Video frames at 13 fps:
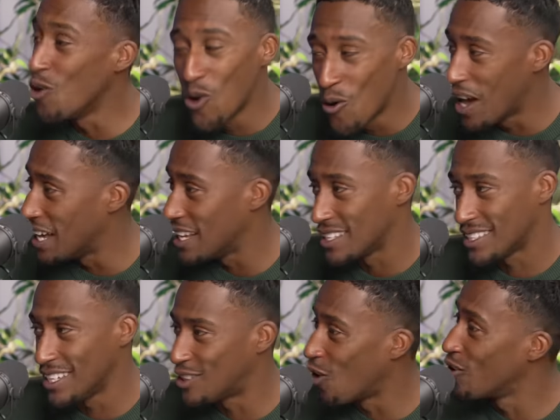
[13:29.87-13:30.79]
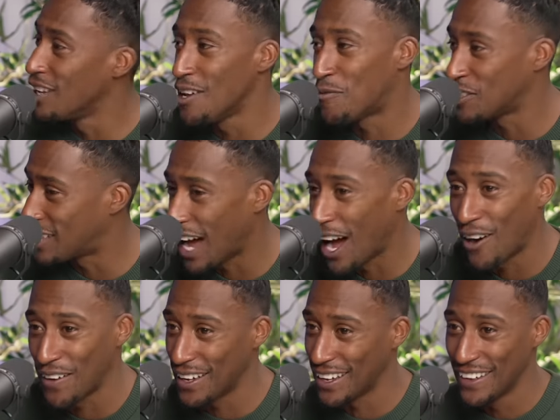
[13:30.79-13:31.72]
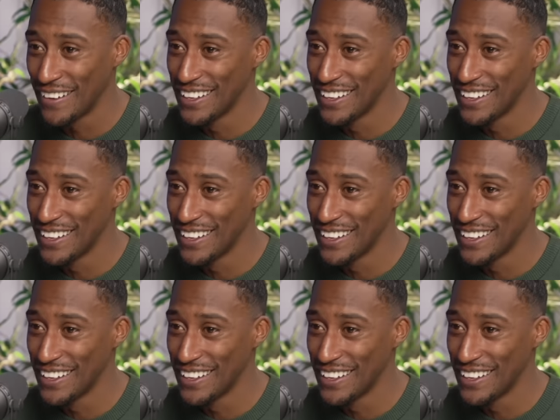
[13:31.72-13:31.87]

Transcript: always. He don't leave without it.